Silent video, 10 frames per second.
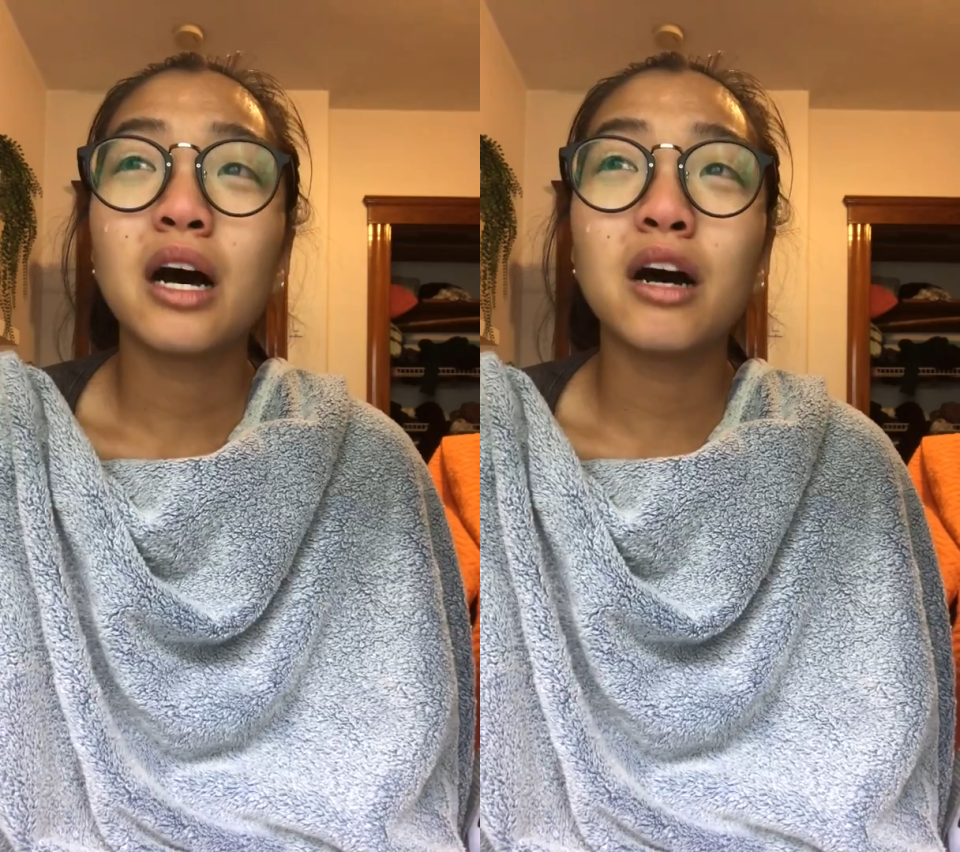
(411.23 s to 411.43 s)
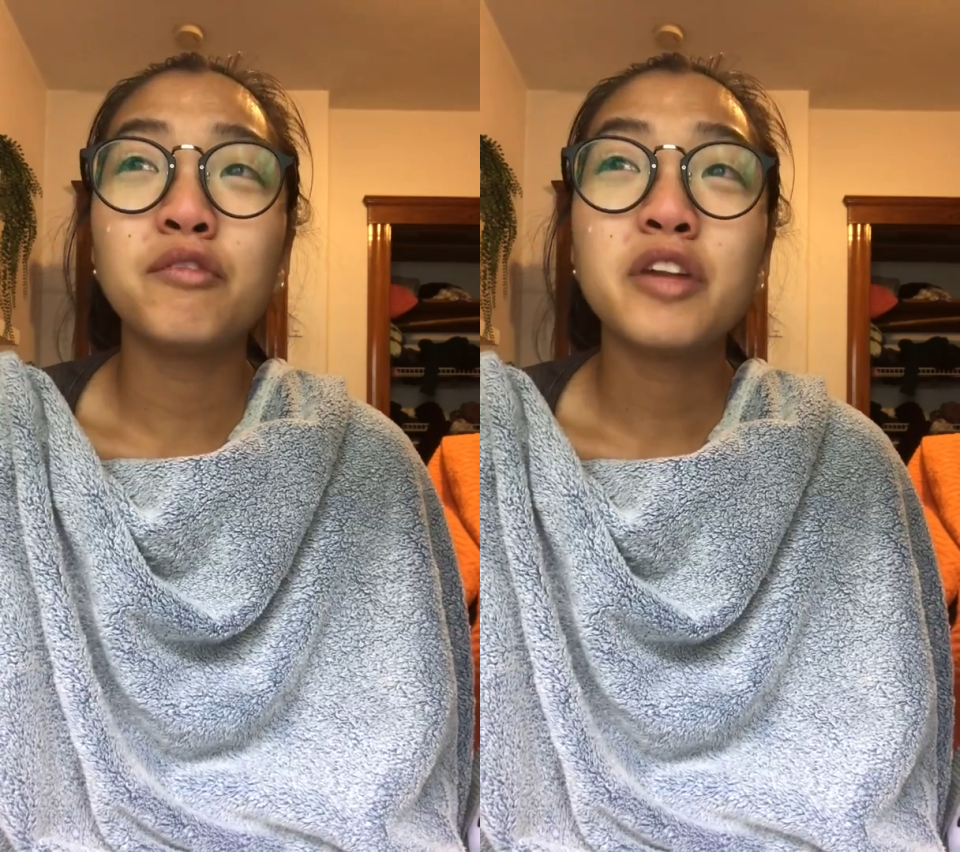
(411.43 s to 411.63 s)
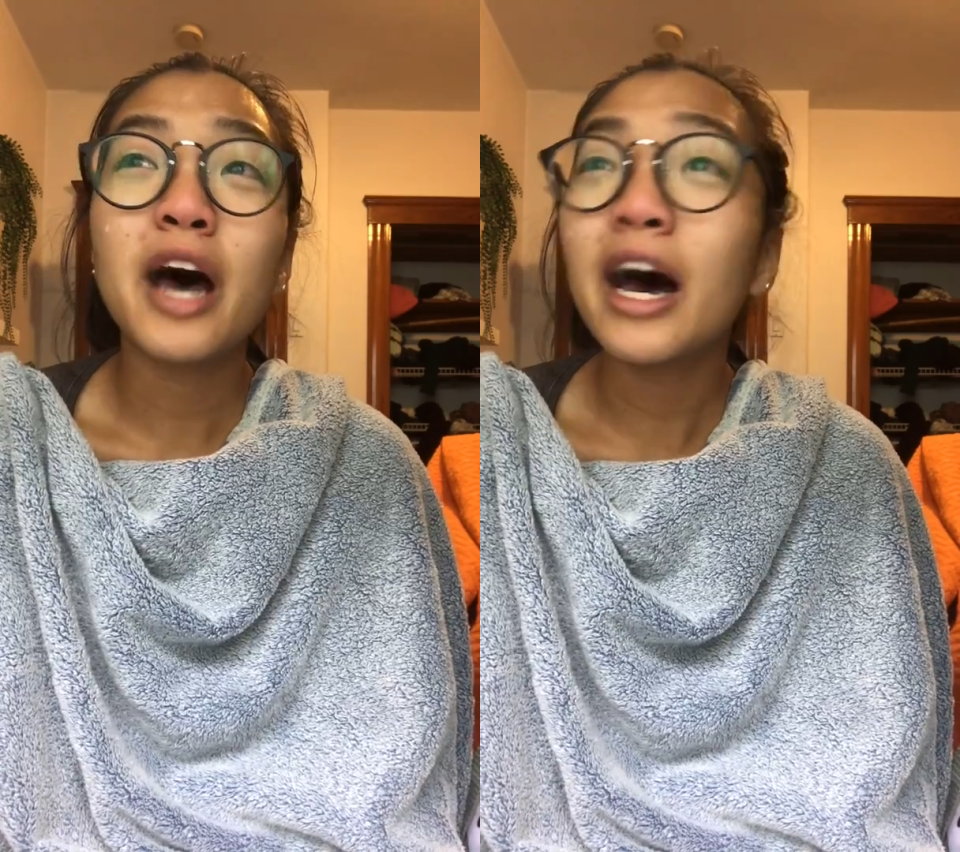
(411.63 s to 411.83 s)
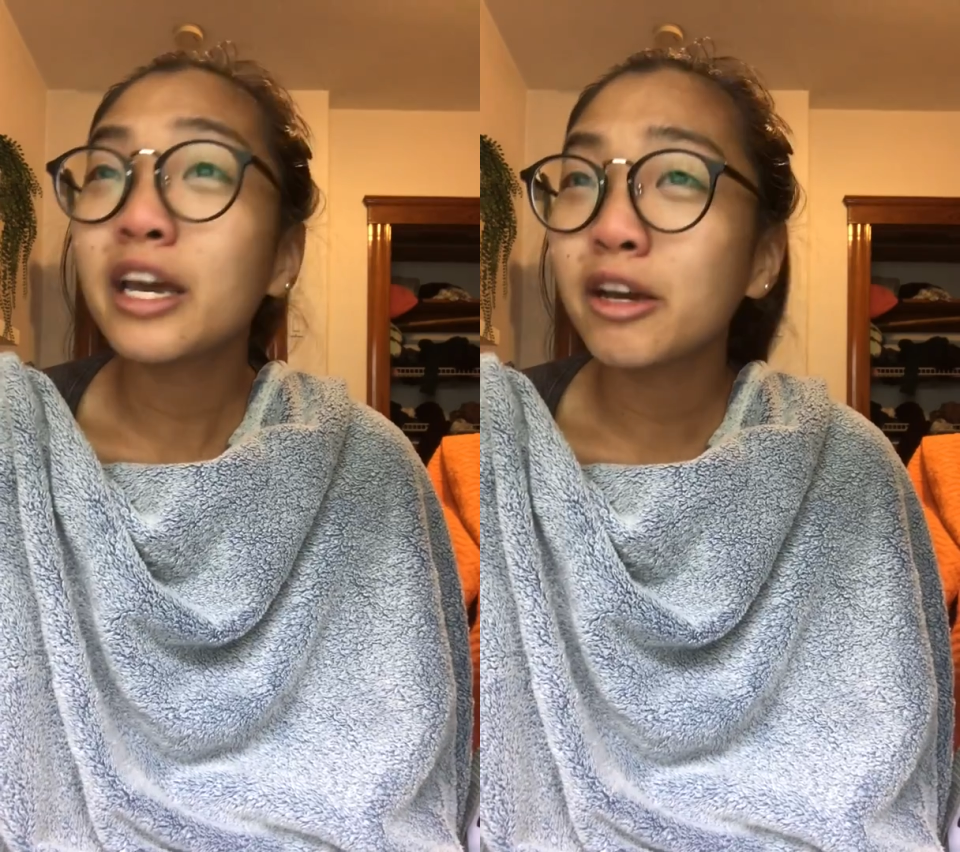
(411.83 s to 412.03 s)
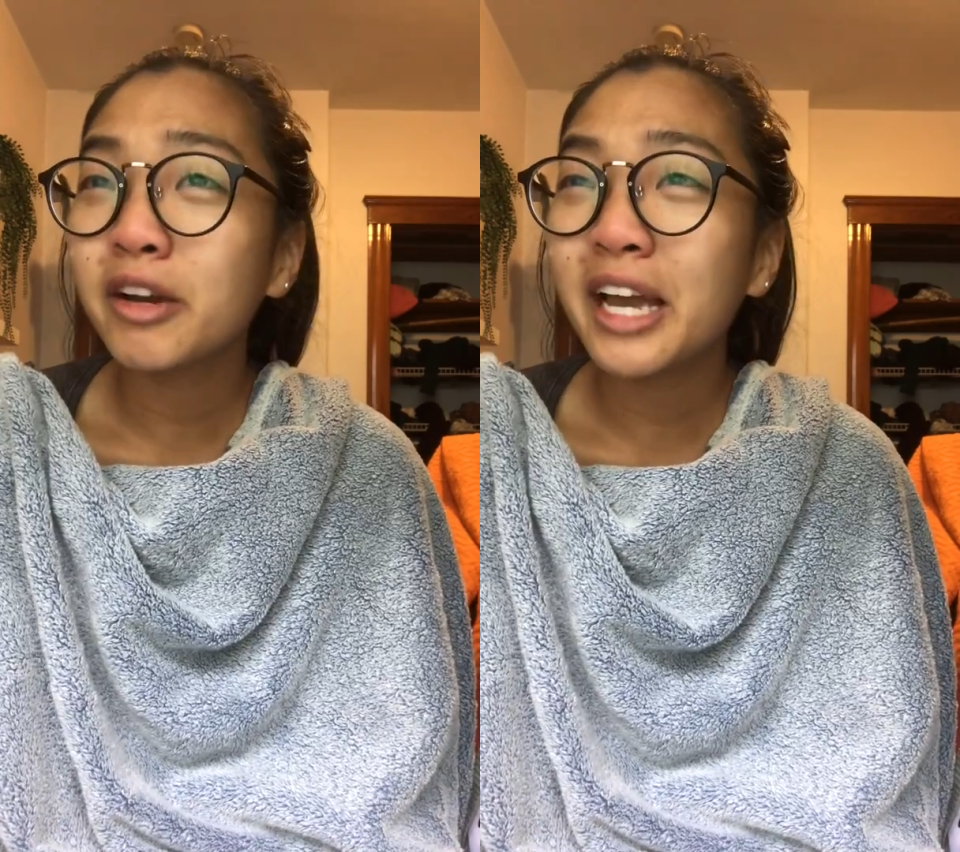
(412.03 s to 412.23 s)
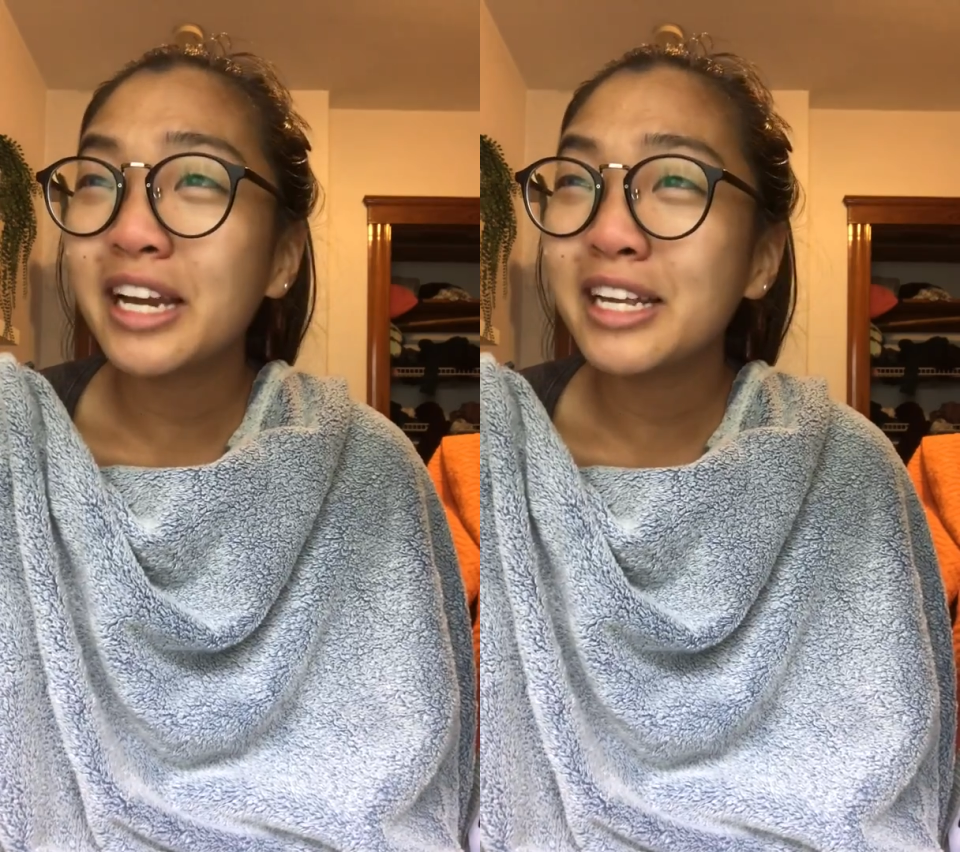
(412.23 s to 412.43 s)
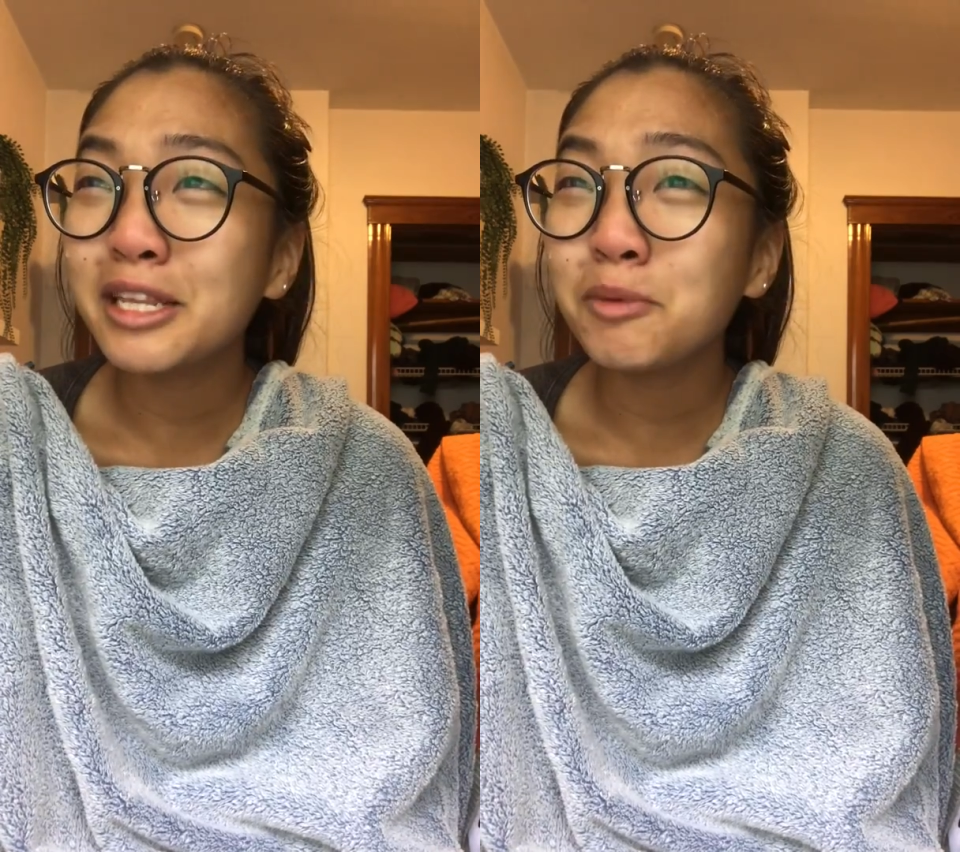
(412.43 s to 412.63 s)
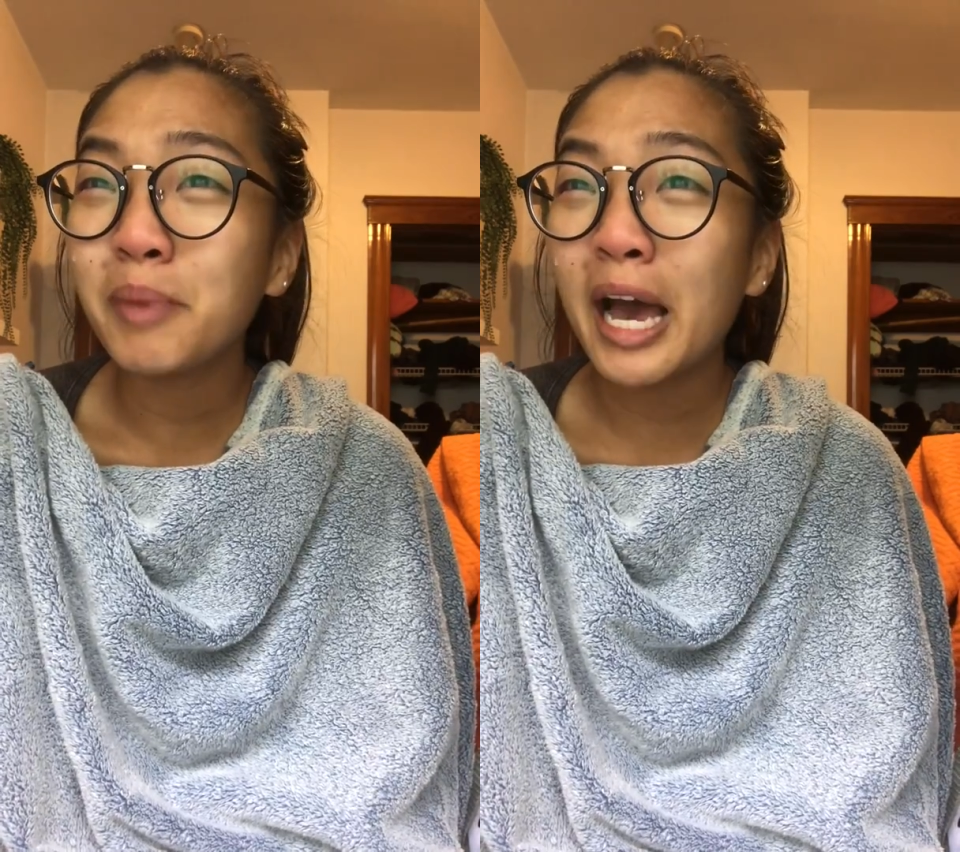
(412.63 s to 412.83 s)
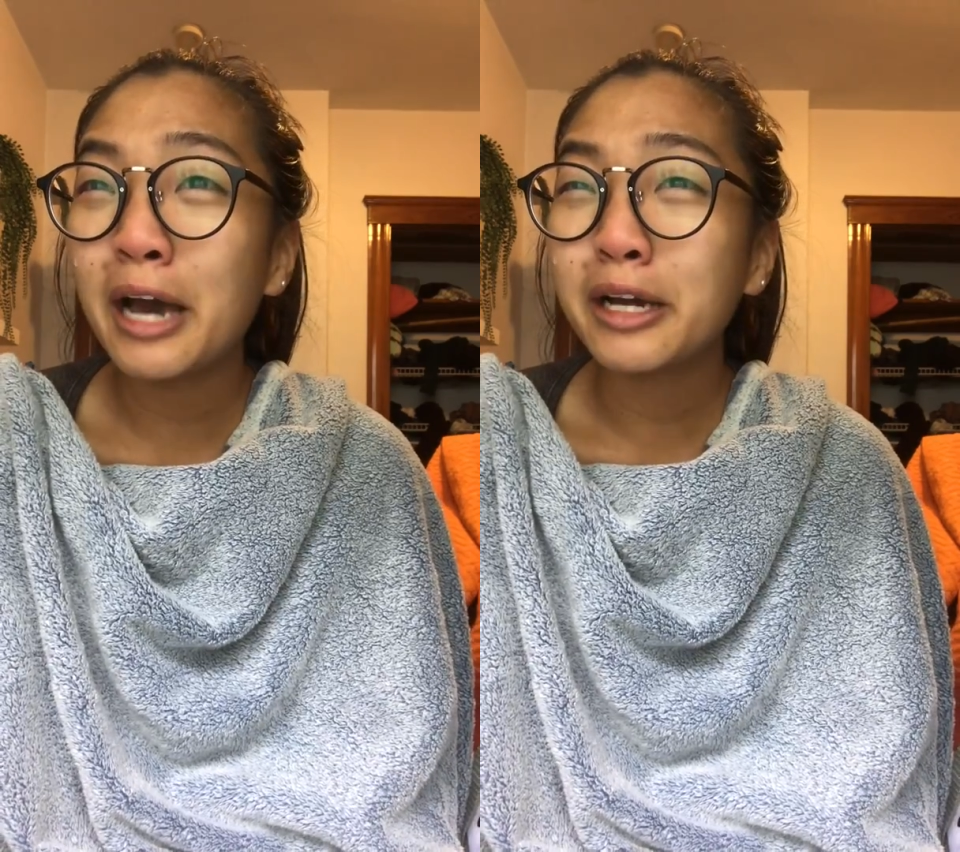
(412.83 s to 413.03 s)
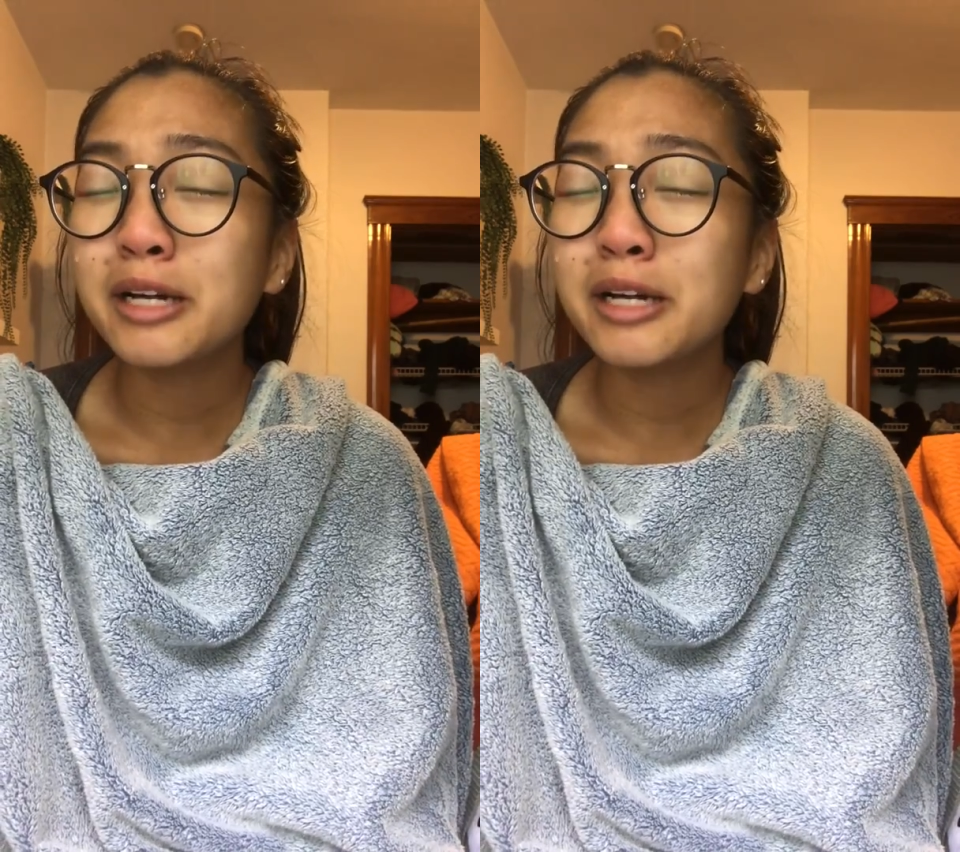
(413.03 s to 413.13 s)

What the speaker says: of not hearing anything back.